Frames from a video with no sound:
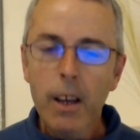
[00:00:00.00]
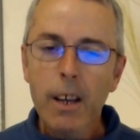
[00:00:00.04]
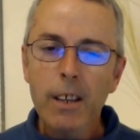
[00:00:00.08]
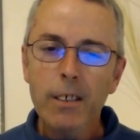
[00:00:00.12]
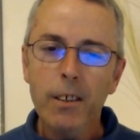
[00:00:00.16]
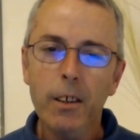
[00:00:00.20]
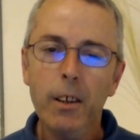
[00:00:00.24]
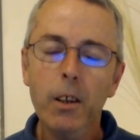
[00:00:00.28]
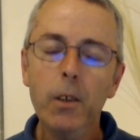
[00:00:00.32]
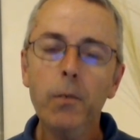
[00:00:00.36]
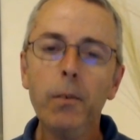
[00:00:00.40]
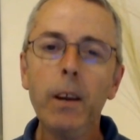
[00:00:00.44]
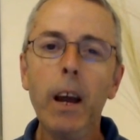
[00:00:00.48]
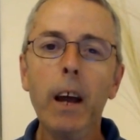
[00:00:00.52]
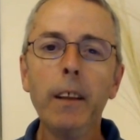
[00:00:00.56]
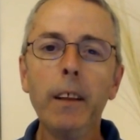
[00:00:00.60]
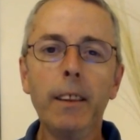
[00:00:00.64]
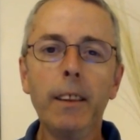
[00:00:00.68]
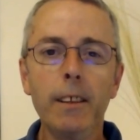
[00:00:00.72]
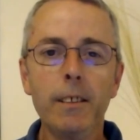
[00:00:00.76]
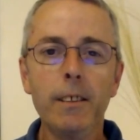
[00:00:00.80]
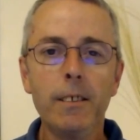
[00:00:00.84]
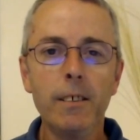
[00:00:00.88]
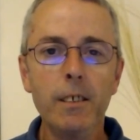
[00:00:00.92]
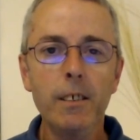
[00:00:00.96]
So you've got
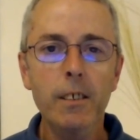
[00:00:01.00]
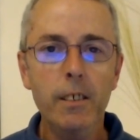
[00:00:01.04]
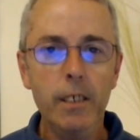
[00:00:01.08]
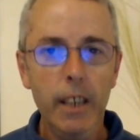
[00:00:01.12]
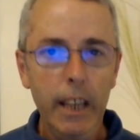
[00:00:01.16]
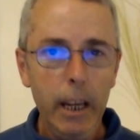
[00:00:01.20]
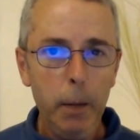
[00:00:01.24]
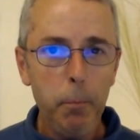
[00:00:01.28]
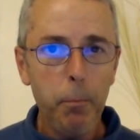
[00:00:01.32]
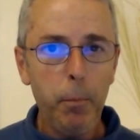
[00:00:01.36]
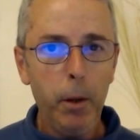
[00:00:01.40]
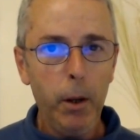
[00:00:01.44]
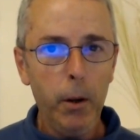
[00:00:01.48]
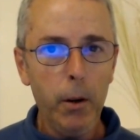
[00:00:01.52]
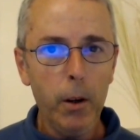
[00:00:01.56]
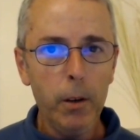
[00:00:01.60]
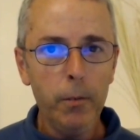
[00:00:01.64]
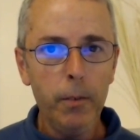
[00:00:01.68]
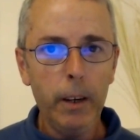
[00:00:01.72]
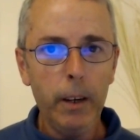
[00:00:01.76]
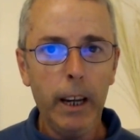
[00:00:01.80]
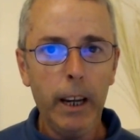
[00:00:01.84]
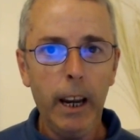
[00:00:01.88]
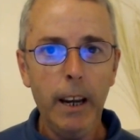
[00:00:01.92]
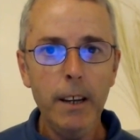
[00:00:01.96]
this deep
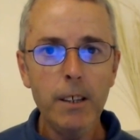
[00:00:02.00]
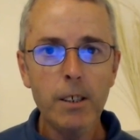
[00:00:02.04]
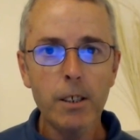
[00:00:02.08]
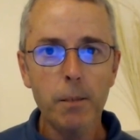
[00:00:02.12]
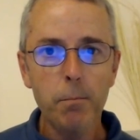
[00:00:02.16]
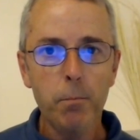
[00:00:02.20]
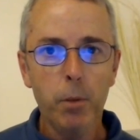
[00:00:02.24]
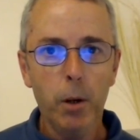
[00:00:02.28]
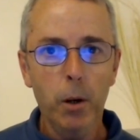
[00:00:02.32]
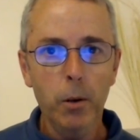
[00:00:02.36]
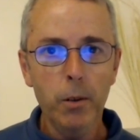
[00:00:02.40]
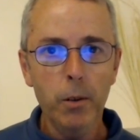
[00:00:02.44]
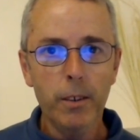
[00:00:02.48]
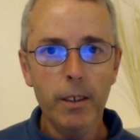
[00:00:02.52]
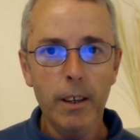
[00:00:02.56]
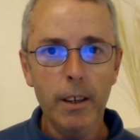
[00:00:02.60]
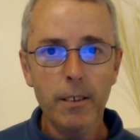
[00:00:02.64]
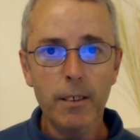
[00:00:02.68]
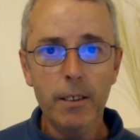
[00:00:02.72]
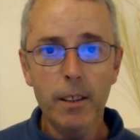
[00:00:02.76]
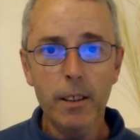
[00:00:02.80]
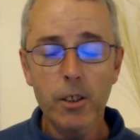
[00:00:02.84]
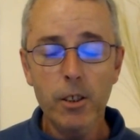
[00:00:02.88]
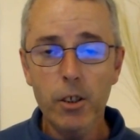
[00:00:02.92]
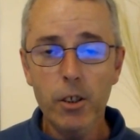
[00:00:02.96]
purification
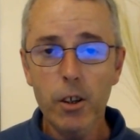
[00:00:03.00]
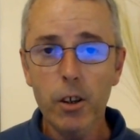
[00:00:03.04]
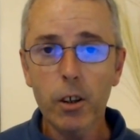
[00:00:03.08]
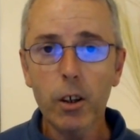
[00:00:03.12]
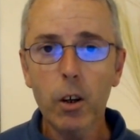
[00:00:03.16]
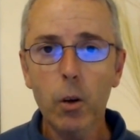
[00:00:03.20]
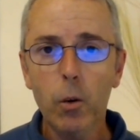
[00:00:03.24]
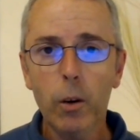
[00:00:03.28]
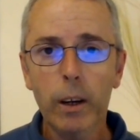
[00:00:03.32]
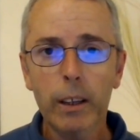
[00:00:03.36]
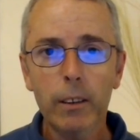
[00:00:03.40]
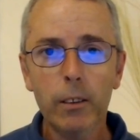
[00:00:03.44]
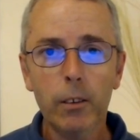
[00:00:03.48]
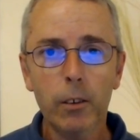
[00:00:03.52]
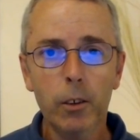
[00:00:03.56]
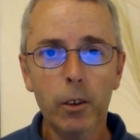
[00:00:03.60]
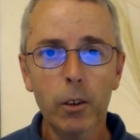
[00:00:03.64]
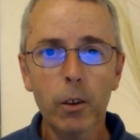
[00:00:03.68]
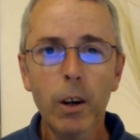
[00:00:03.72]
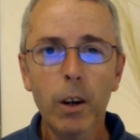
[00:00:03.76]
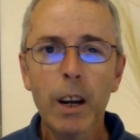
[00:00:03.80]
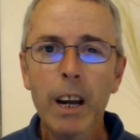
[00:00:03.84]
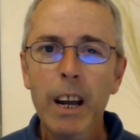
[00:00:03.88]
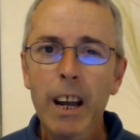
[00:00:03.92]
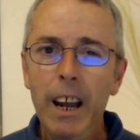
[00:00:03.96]
process that you're going
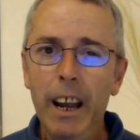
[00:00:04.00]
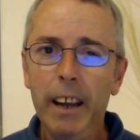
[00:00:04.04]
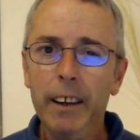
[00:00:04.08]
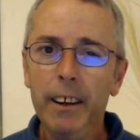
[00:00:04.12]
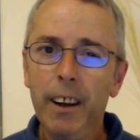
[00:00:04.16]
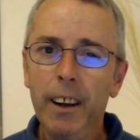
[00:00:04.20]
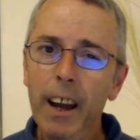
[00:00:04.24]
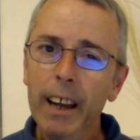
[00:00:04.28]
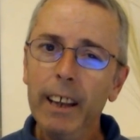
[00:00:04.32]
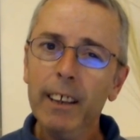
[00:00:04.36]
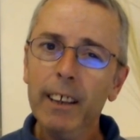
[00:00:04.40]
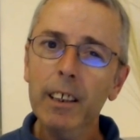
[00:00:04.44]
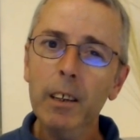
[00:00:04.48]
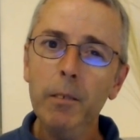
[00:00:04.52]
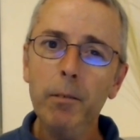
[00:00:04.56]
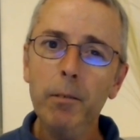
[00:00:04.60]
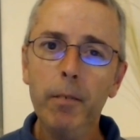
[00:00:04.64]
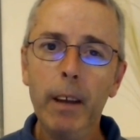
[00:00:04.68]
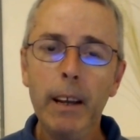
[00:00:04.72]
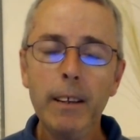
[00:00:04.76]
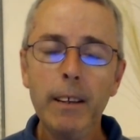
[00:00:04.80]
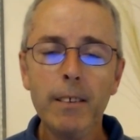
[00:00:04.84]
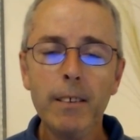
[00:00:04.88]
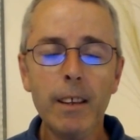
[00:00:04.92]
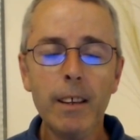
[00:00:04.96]
through and likely
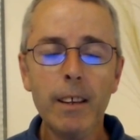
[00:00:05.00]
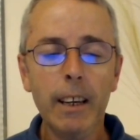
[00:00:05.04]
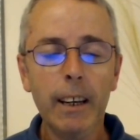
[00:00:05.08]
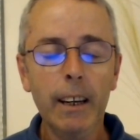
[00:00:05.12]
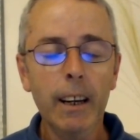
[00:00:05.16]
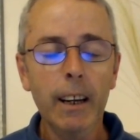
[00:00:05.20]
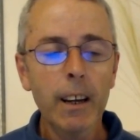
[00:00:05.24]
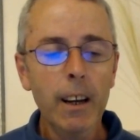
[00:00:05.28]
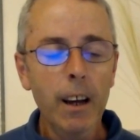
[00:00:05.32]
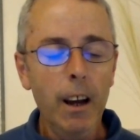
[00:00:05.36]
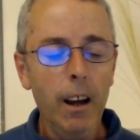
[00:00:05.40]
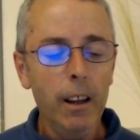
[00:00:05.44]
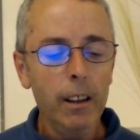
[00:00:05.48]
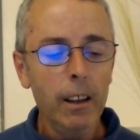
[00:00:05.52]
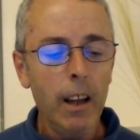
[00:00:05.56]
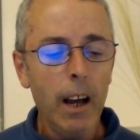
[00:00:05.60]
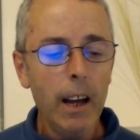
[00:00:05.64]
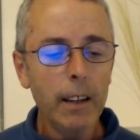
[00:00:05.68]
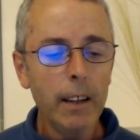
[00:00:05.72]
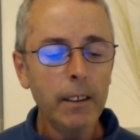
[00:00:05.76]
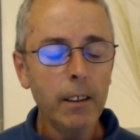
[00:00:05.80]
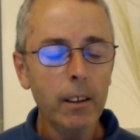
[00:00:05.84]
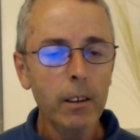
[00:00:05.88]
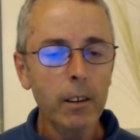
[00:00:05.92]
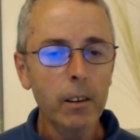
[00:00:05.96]
facing a
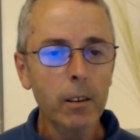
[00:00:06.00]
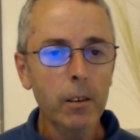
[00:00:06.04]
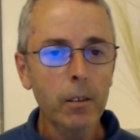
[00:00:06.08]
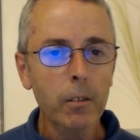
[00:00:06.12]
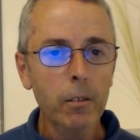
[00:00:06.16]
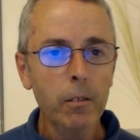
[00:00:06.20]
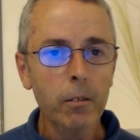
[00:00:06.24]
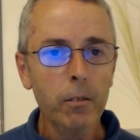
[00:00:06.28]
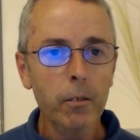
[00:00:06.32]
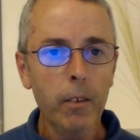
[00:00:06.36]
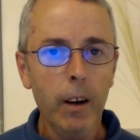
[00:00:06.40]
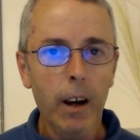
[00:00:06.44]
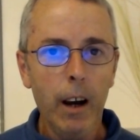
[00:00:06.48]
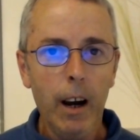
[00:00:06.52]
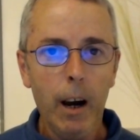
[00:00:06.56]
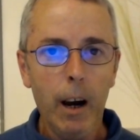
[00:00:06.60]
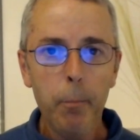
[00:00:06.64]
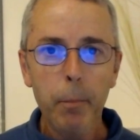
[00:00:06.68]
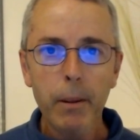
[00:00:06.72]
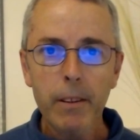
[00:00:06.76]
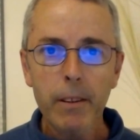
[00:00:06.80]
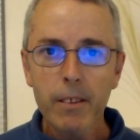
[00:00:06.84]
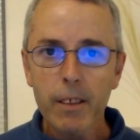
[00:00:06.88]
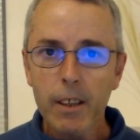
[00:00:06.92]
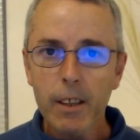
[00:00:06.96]
lot of
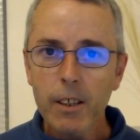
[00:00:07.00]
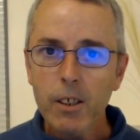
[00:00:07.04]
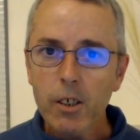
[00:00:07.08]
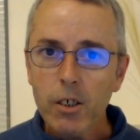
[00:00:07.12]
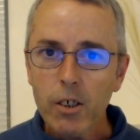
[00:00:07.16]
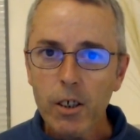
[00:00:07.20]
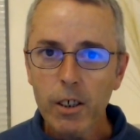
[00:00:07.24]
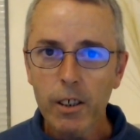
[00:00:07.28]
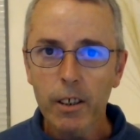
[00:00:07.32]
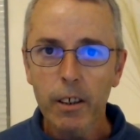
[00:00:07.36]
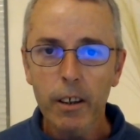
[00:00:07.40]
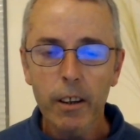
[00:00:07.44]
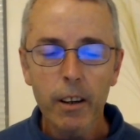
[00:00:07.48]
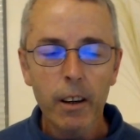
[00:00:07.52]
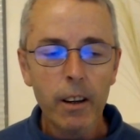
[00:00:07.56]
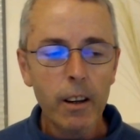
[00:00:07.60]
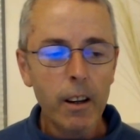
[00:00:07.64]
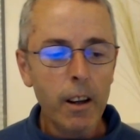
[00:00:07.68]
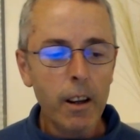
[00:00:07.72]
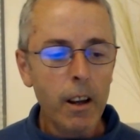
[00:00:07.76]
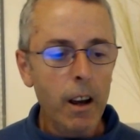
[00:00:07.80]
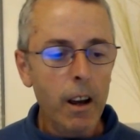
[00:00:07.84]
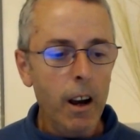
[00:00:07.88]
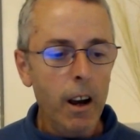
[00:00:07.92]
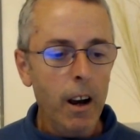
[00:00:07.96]
opposition
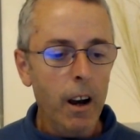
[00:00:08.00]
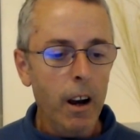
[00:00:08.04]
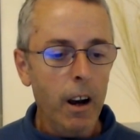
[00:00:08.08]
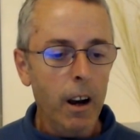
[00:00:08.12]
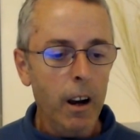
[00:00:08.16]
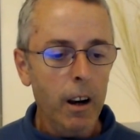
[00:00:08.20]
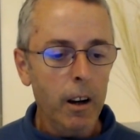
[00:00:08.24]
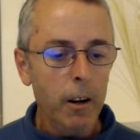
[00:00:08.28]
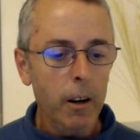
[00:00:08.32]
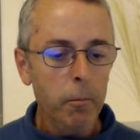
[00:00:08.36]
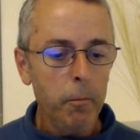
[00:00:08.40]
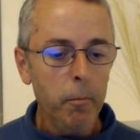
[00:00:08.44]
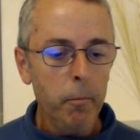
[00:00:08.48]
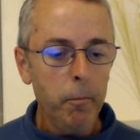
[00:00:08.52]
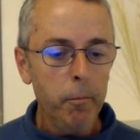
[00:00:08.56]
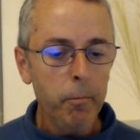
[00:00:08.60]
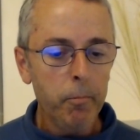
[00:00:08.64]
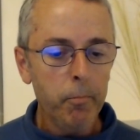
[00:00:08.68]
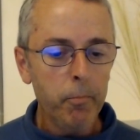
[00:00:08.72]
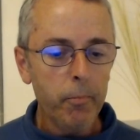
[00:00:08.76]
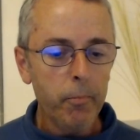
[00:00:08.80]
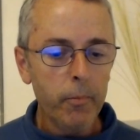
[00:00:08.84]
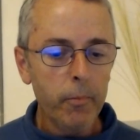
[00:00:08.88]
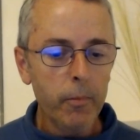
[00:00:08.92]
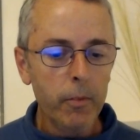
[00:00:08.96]

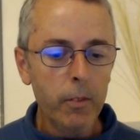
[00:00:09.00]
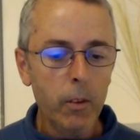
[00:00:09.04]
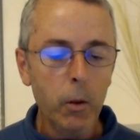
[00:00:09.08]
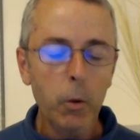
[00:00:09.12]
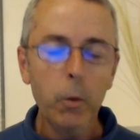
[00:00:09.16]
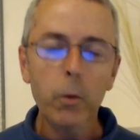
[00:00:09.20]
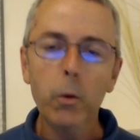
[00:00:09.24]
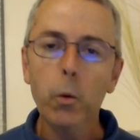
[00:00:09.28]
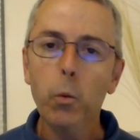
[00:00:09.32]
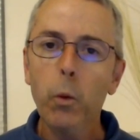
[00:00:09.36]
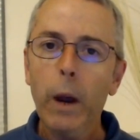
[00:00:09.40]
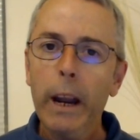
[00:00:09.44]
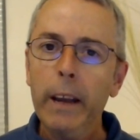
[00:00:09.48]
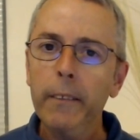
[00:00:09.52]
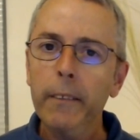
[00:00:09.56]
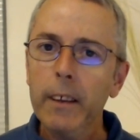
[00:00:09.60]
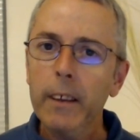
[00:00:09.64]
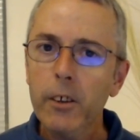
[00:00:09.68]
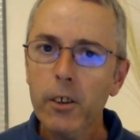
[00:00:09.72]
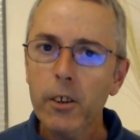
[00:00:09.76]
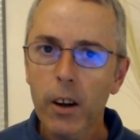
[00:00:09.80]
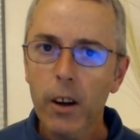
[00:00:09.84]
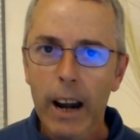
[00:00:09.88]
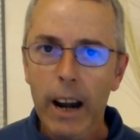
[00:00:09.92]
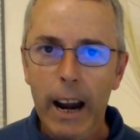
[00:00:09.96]
to the way
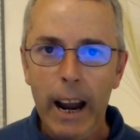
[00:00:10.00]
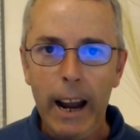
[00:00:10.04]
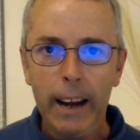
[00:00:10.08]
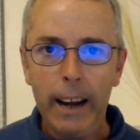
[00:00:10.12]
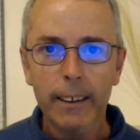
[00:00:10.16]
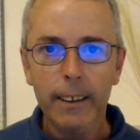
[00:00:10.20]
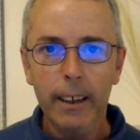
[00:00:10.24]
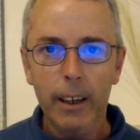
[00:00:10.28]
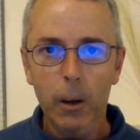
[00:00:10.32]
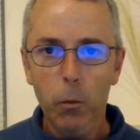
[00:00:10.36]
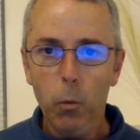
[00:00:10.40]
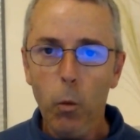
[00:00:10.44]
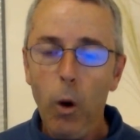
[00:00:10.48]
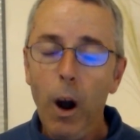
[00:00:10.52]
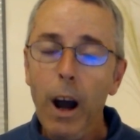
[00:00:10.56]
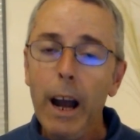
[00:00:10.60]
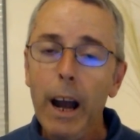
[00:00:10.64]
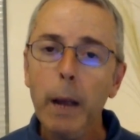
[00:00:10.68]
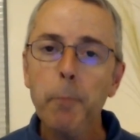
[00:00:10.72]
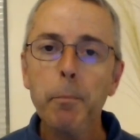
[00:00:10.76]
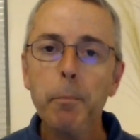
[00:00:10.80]
that you're acting. Why?